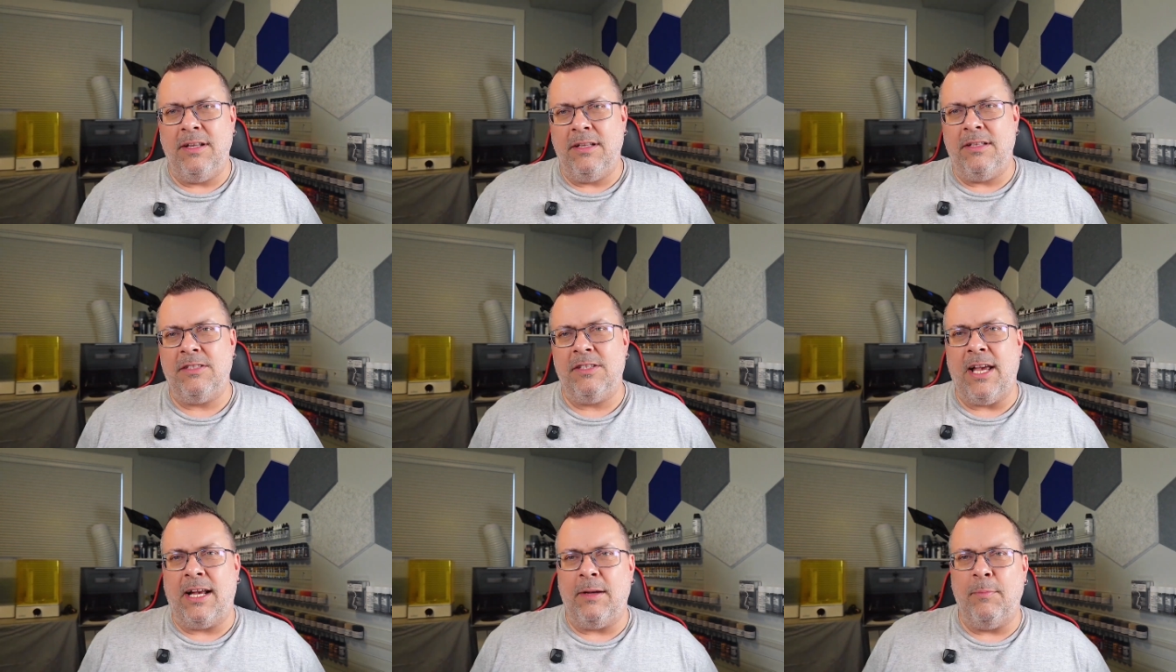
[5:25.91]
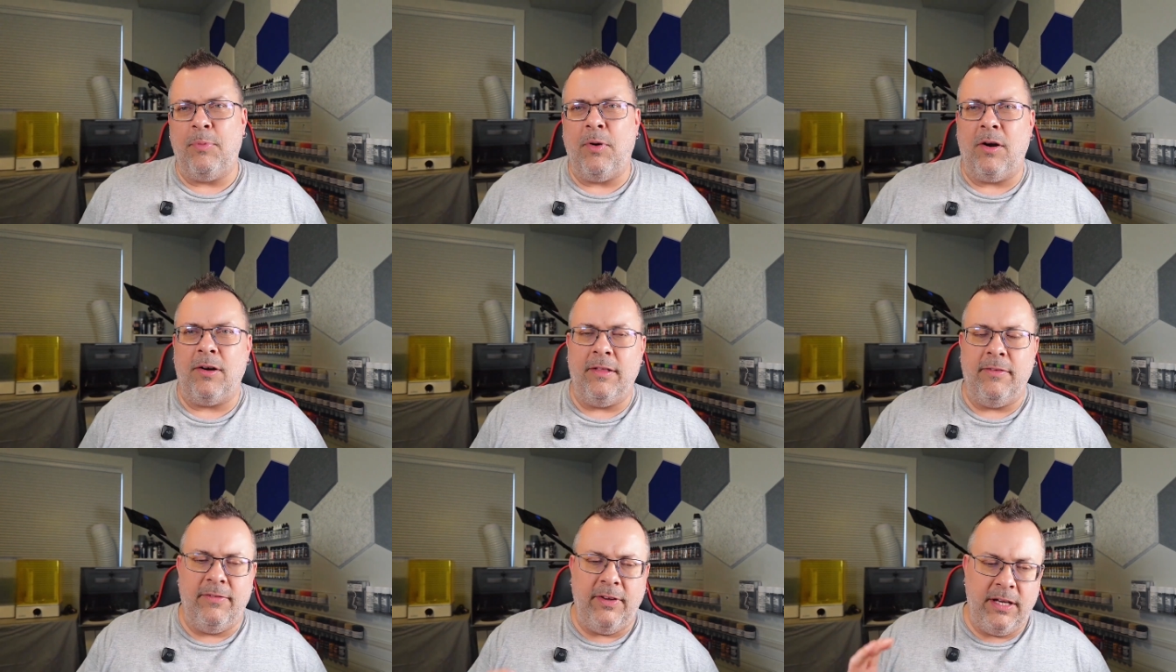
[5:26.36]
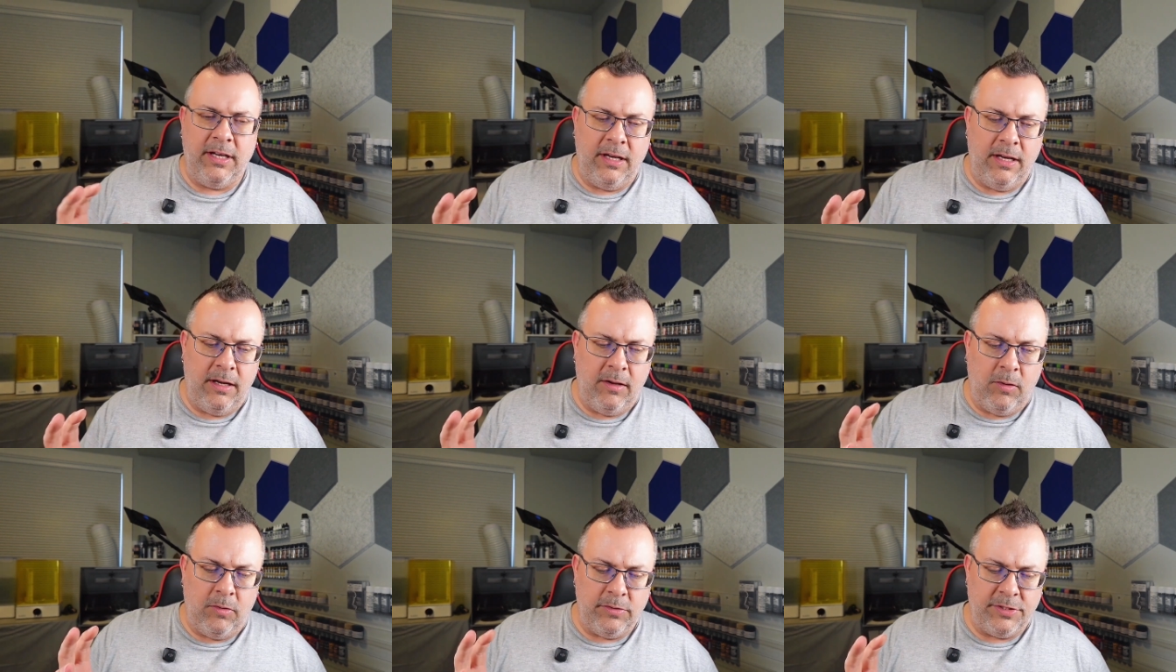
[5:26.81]
Second part of the
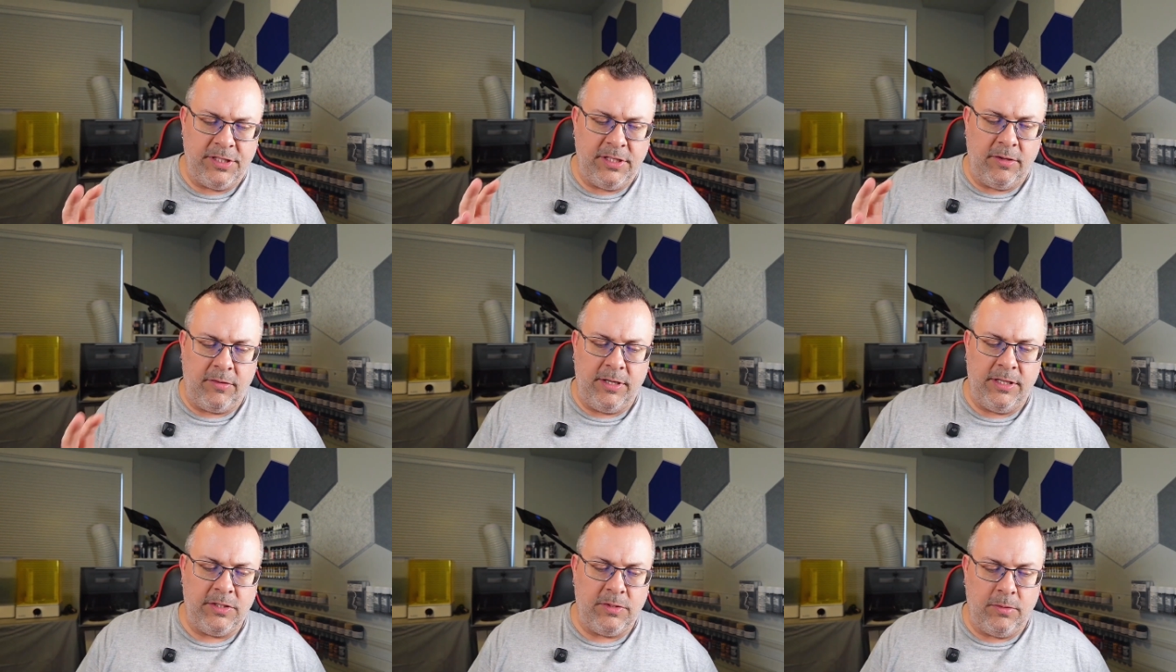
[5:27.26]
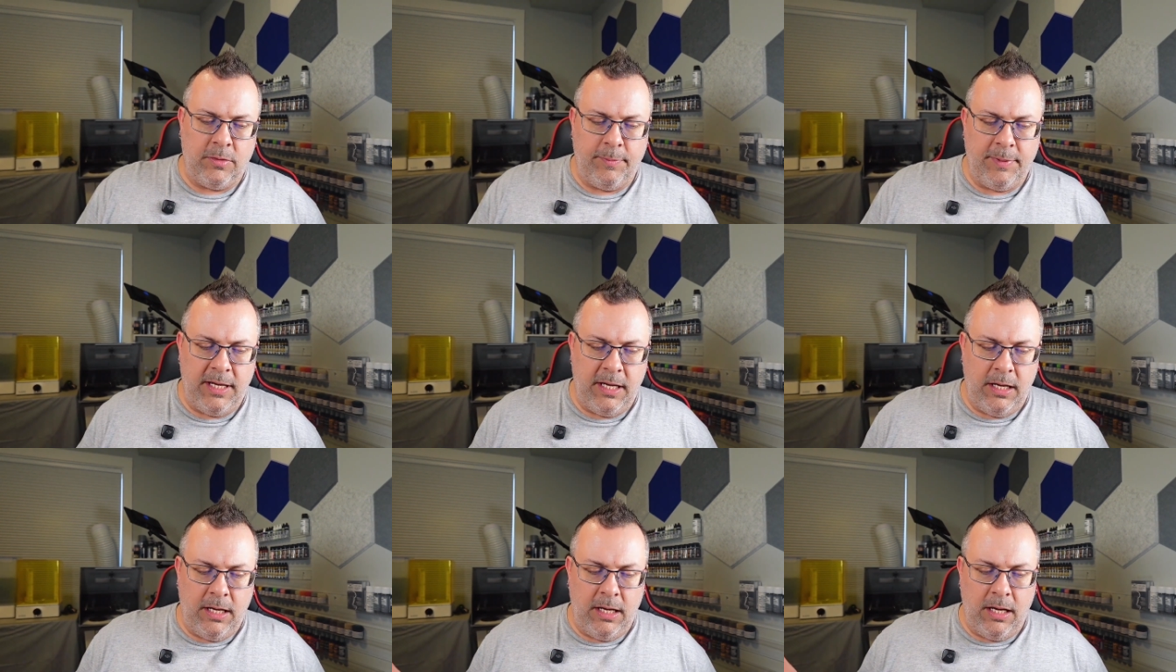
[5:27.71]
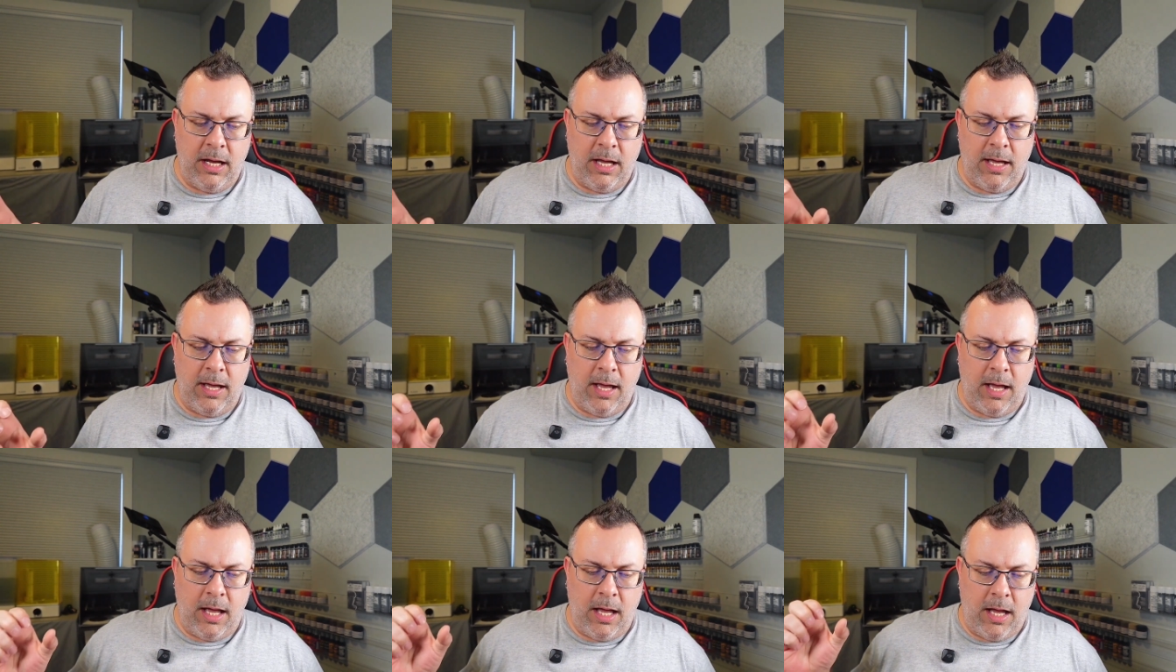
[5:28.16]
video series will be
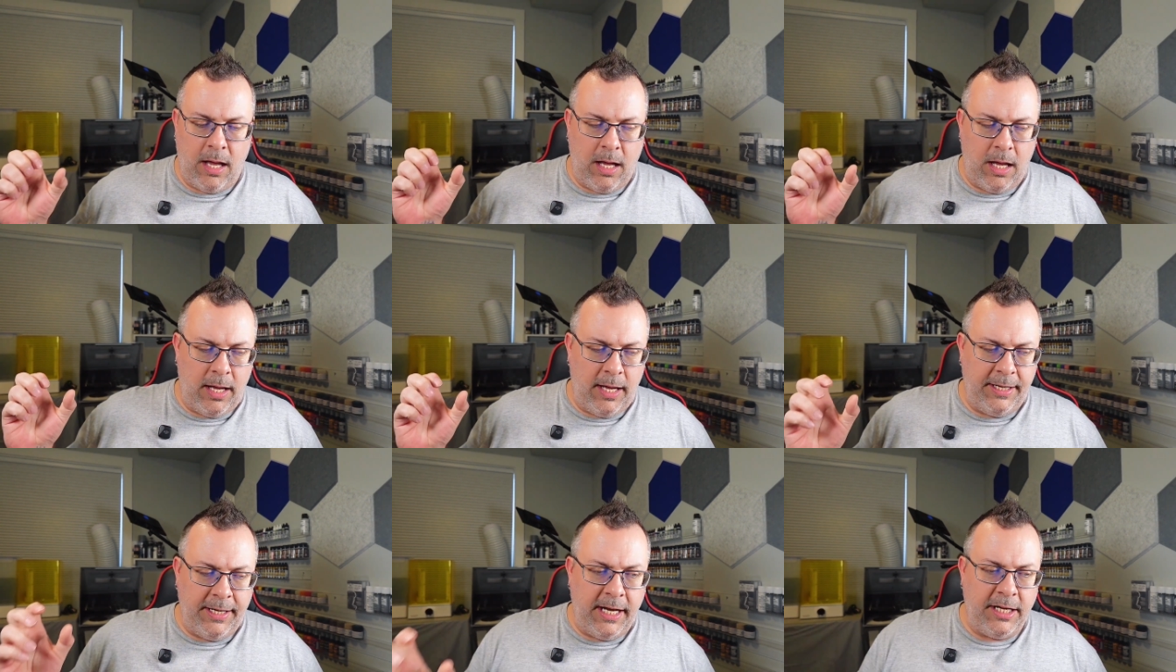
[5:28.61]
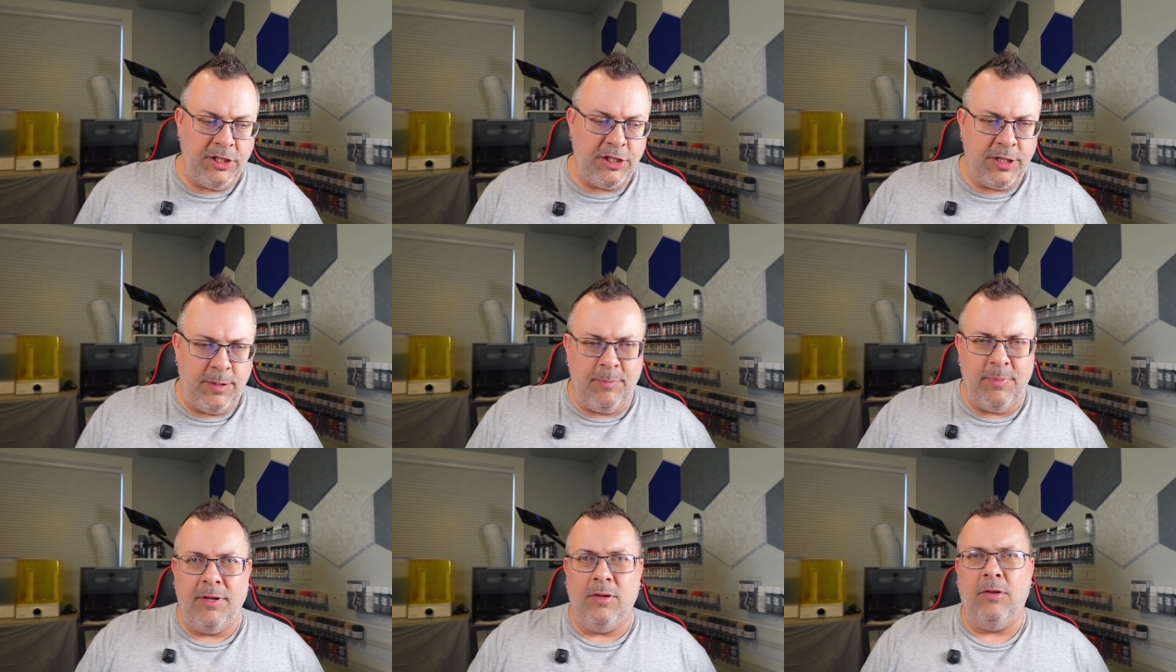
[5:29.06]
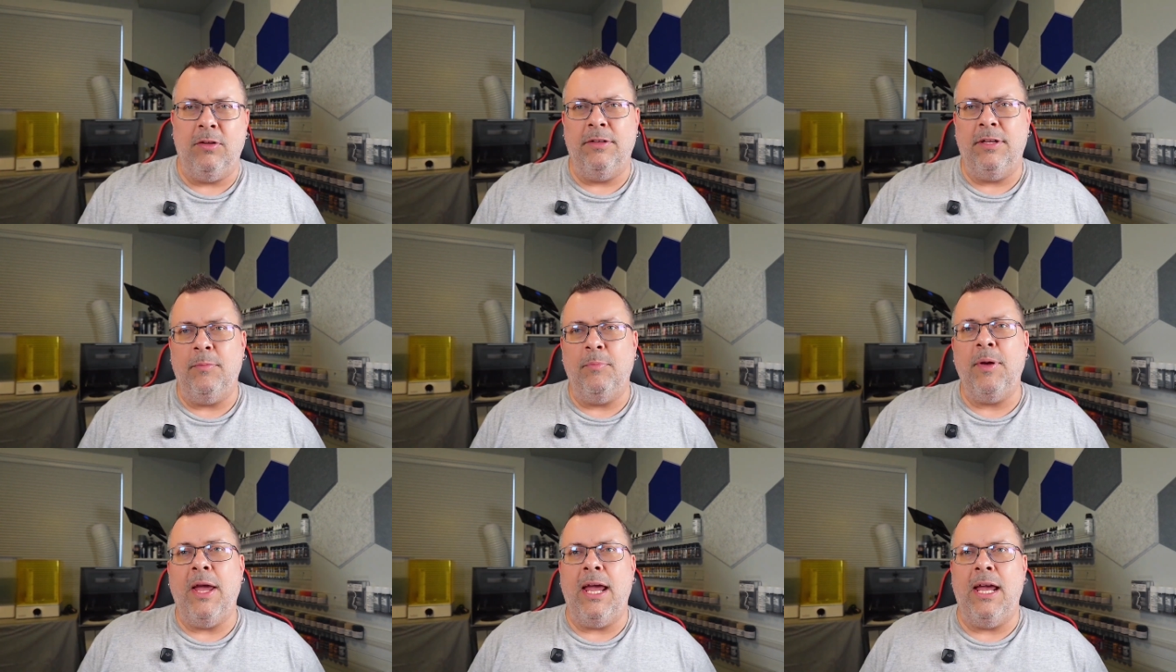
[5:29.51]
an engine build
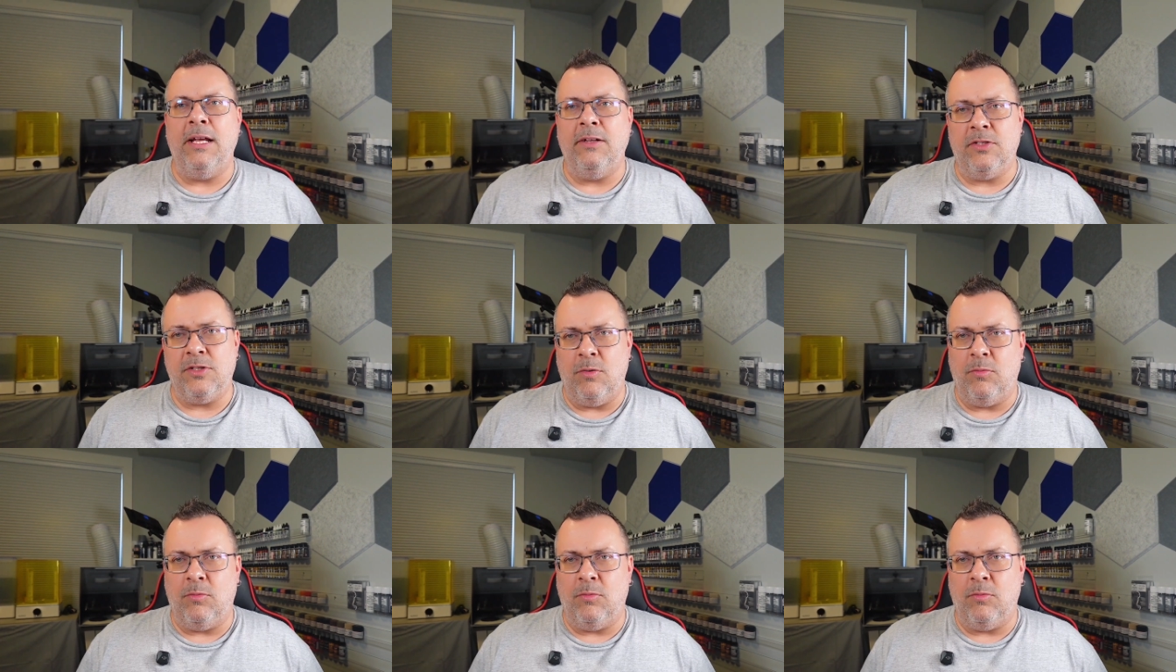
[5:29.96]
and paint.